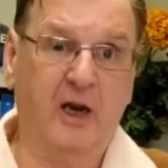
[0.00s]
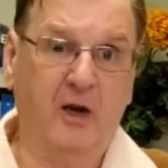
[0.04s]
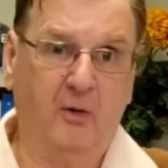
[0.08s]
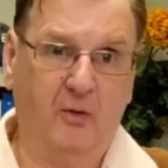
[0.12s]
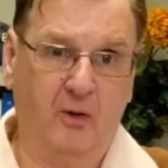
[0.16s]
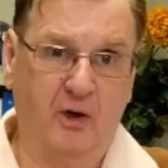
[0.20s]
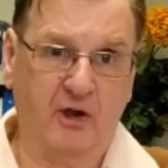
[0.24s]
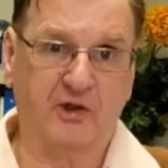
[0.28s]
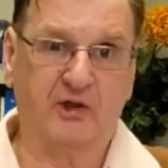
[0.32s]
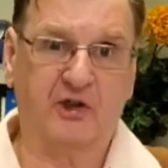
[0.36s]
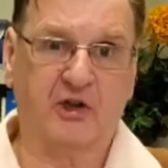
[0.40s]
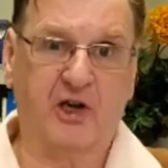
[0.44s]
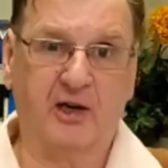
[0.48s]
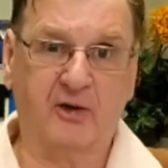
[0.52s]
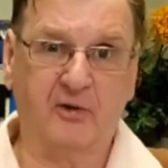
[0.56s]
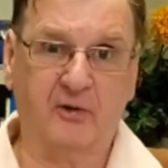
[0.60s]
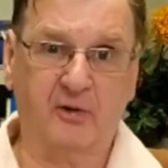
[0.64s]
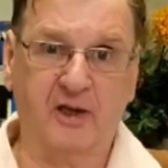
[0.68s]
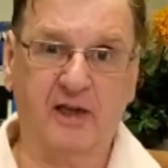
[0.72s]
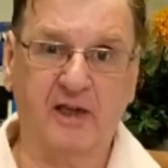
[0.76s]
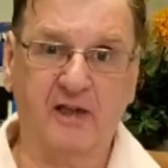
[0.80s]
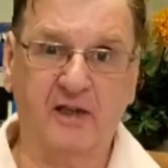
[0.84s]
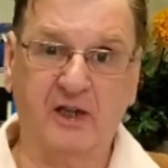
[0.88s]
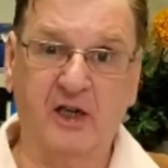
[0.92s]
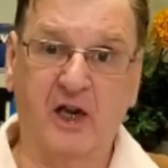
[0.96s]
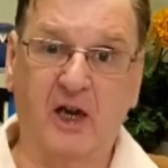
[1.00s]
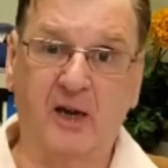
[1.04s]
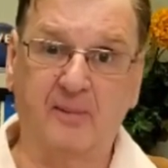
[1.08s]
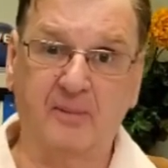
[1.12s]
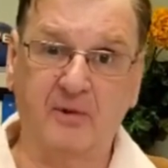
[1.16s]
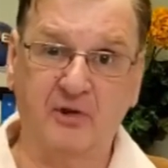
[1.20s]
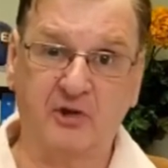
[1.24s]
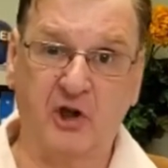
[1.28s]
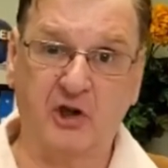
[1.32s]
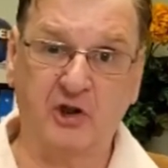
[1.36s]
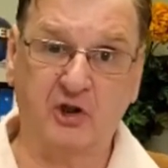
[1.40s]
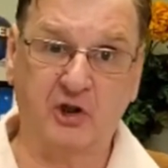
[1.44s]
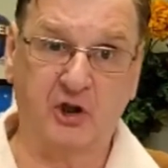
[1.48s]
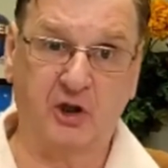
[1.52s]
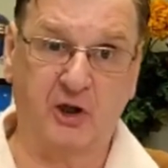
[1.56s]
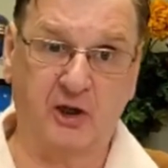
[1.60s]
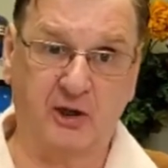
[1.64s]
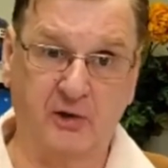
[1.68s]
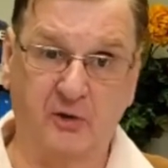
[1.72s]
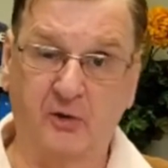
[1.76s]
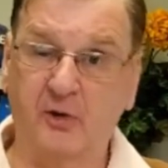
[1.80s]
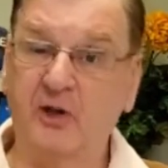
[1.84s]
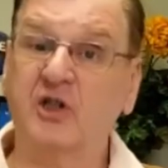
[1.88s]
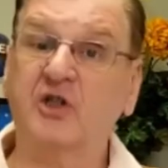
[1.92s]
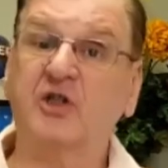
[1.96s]
Well, Saturday the opposition
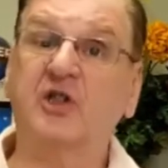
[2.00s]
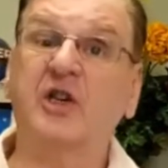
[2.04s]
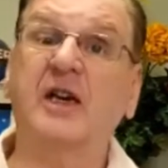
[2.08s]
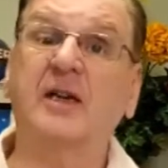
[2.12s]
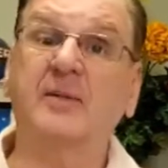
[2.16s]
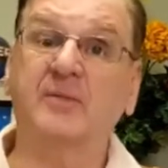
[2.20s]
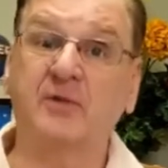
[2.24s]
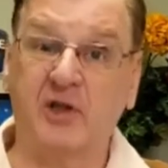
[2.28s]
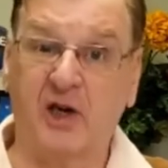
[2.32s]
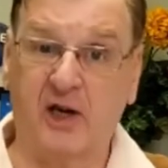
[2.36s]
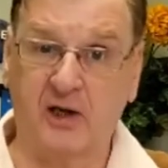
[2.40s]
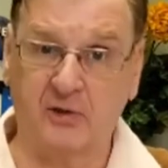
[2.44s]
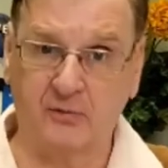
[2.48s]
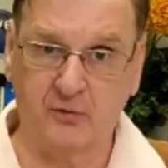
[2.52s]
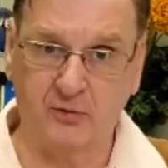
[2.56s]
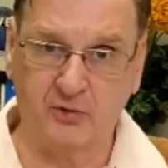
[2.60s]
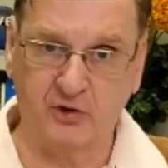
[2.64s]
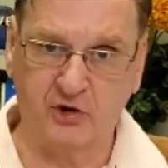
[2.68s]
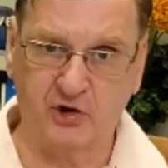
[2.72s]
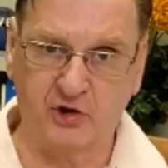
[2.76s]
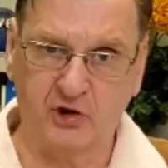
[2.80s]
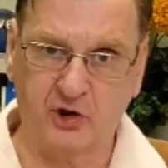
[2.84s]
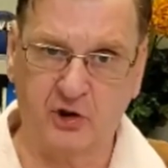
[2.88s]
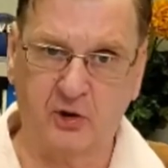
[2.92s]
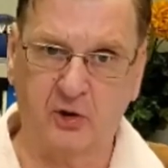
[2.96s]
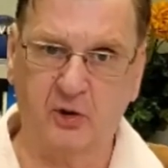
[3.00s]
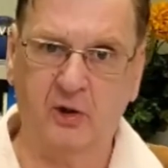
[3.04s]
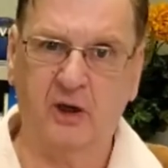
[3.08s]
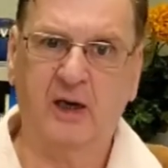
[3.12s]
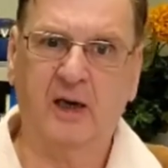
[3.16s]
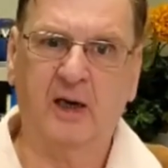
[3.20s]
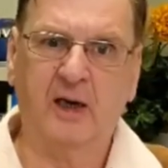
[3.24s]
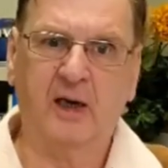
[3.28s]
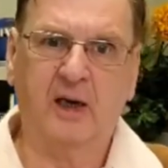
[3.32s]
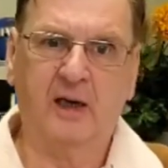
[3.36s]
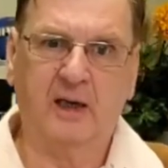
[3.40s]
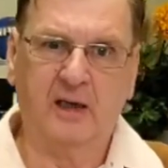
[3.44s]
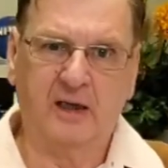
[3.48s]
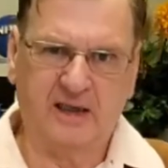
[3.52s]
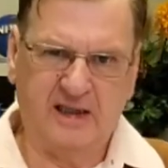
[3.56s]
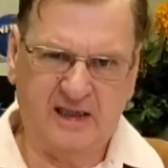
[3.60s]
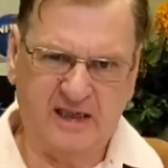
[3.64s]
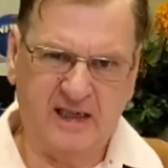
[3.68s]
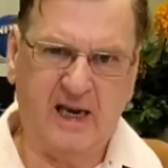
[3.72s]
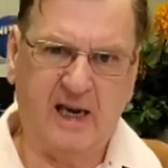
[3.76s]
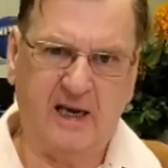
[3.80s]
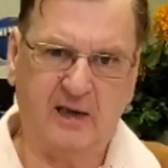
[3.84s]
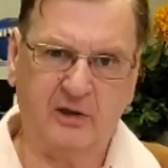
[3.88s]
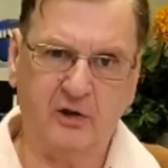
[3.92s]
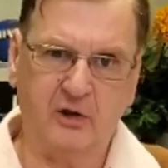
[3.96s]
leader, his name's Andrew Scheer, he
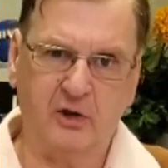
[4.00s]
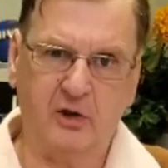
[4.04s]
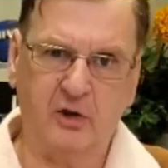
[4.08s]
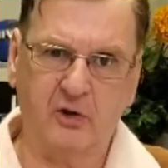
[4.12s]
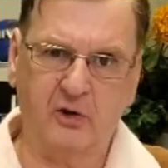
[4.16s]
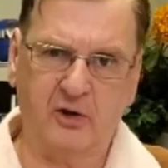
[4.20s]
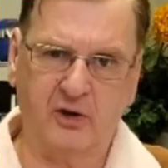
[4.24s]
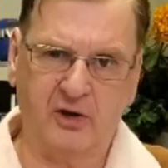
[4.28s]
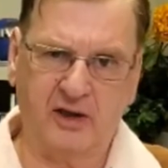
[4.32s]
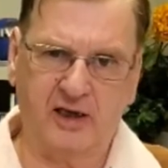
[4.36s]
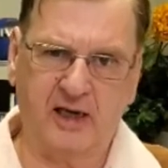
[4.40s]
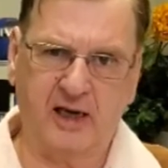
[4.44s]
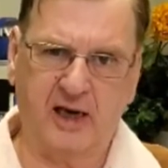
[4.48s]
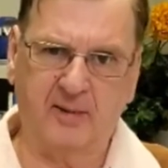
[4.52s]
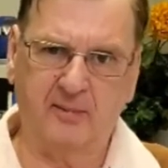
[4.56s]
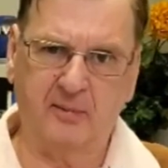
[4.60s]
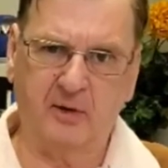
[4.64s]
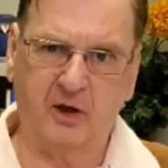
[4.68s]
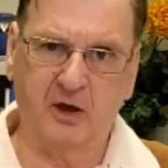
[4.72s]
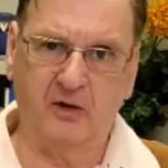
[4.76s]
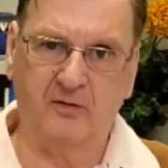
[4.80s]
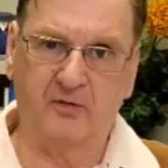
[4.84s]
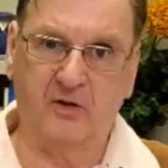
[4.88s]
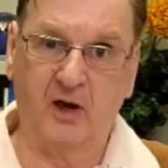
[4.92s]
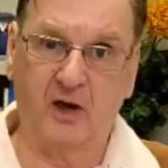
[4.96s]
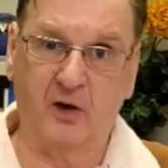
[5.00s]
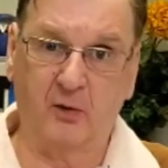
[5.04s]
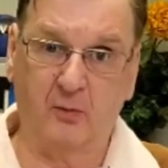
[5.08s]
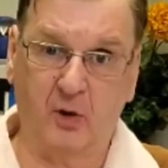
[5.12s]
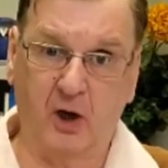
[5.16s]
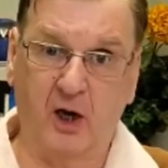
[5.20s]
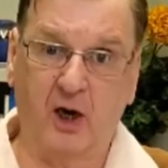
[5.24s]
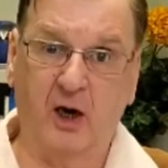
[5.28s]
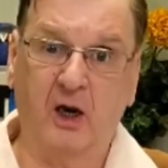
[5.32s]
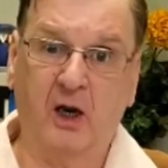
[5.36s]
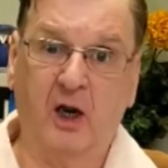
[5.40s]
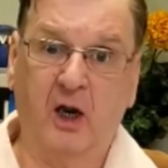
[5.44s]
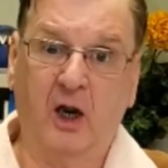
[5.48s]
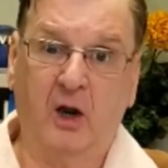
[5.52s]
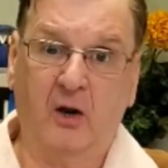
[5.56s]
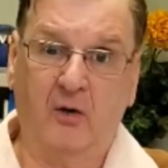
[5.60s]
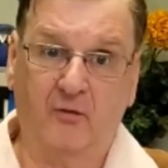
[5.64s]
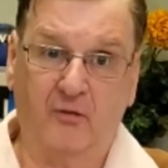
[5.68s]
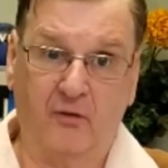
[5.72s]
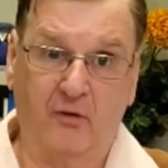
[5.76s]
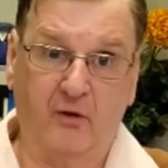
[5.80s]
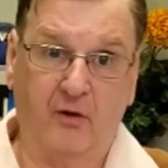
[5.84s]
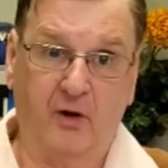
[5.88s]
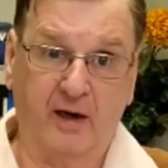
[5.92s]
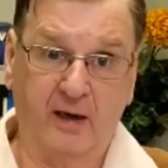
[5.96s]
had to go to the capital of Ottawa
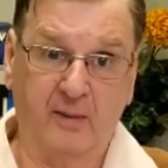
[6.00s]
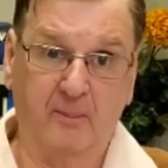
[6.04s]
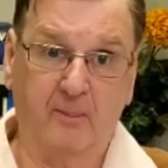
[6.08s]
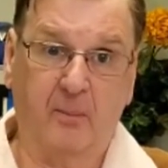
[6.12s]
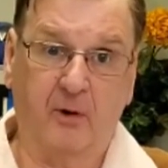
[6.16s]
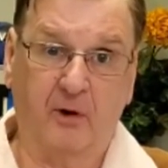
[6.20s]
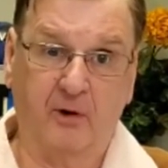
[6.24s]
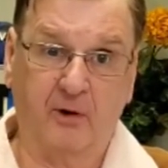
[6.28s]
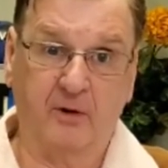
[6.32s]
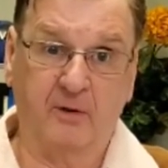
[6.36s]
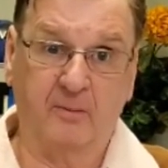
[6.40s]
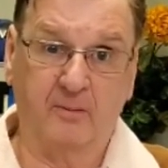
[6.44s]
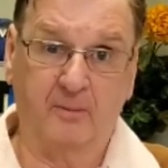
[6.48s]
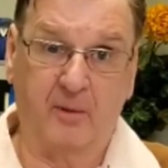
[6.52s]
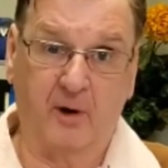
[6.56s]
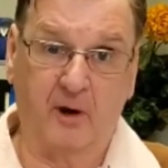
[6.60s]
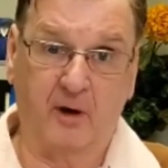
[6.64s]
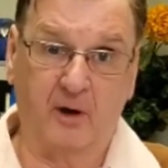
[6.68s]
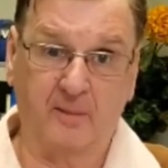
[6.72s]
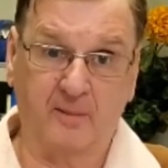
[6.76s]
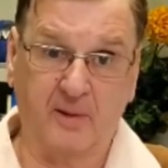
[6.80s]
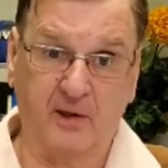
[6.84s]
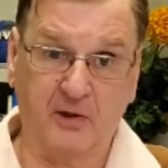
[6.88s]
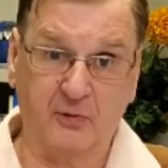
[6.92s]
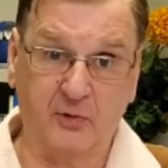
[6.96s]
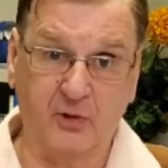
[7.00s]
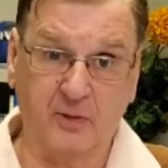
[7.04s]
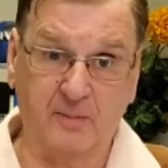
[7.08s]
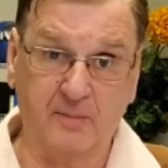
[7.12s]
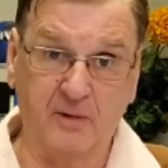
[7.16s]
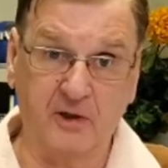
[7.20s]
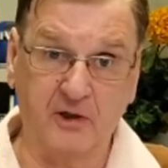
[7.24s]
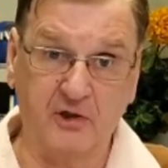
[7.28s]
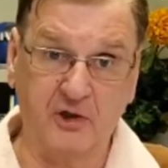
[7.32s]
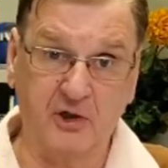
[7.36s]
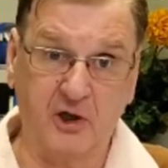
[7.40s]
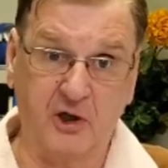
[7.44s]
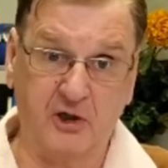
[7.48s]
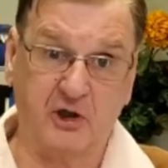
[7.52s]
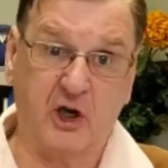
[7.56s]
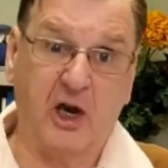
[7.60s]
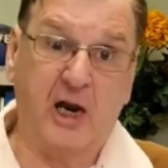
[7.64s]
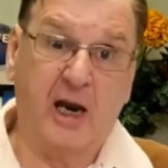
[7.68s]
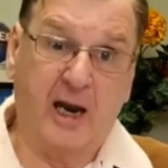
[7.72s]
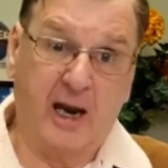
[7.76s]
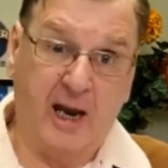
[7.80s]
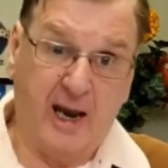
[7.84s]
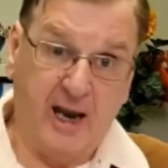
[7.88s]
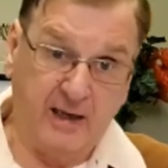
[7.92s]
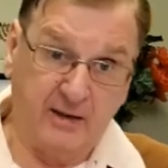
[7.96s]
for important parliamentary business,
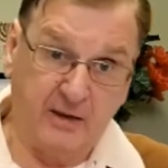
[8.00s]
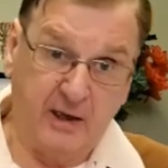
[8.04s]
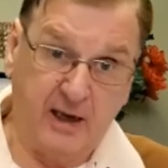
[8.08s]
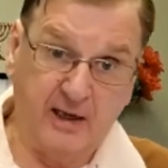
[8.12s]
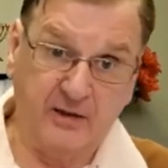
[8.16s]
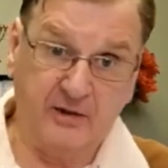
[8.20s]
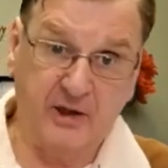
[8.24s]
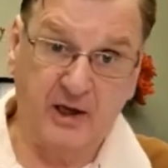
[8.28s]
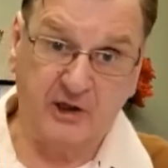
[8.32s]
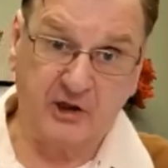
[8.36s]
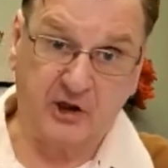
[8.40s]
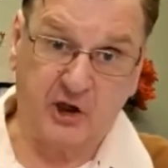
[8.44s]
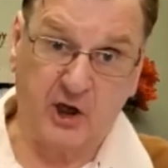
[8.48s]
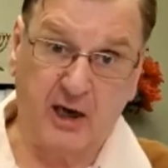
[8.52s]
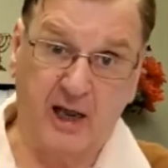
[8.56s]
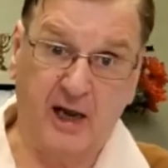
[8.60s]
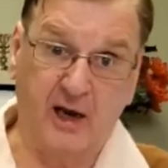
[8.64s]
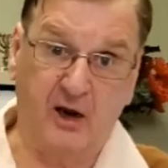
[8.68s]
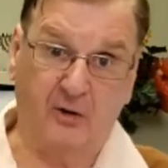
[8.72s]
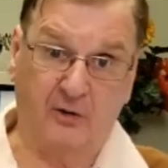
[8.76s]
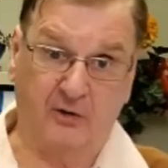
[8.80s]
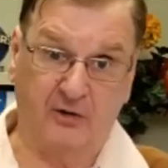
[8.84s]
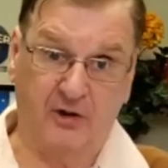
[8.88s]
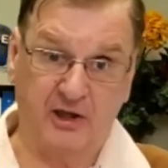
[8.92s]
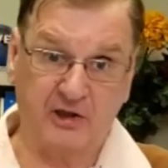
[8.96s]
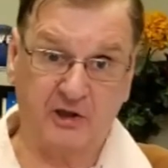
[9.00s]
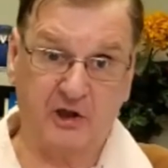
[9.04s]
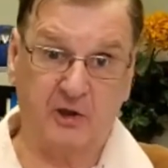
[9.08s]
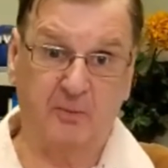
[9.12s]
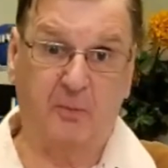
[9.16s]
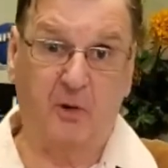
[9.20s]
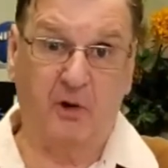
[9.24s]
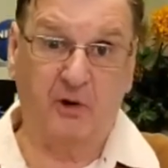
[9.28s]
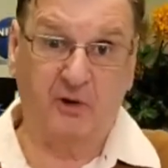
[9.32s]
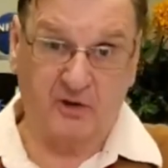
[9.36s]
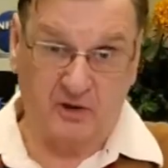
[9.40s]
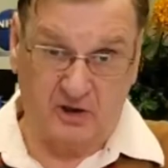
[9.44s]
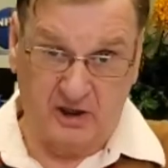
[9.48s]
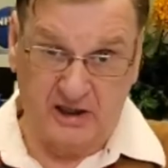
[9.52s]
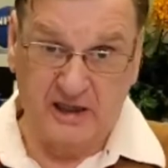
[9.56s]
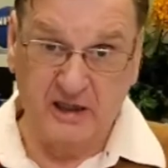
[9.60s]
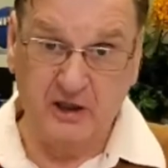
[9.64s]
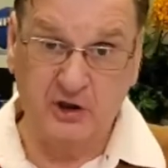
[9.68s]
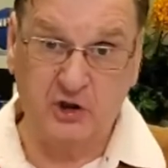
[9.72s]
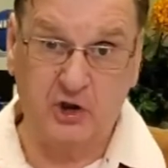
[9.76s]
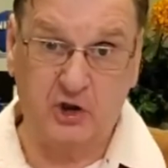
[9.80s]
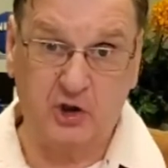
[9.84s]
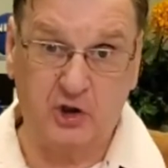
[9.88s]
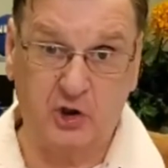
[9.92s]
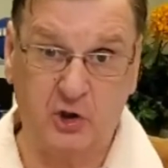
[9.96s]
and and that's allowed. That's important. He
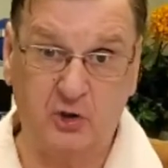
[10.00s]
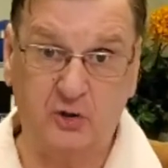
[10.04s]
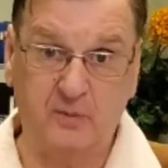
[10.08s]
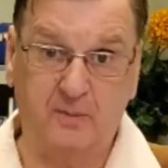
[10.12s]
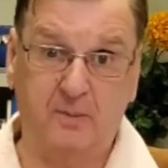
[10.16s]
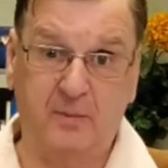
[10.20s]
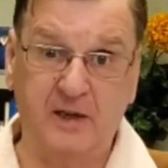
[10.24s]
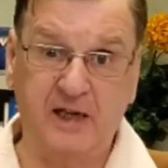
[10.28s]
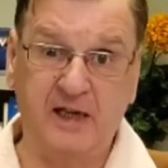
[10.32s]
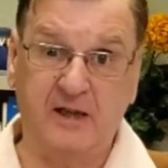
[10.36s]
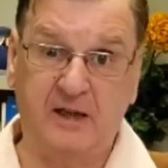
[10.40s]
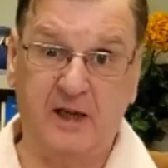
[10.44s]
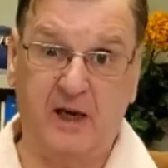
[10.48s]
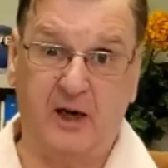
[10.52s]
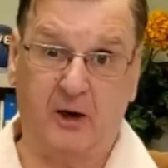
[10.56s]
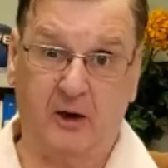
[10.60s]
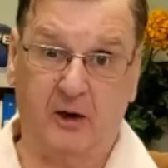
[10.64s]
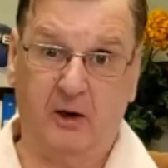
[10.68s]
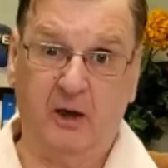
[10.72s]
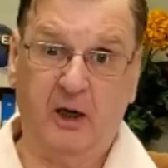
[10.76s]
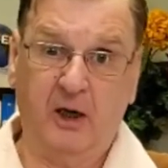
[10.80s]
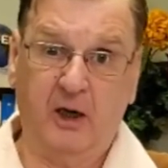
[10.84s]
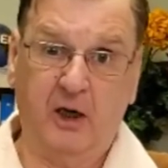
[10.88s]
should be there.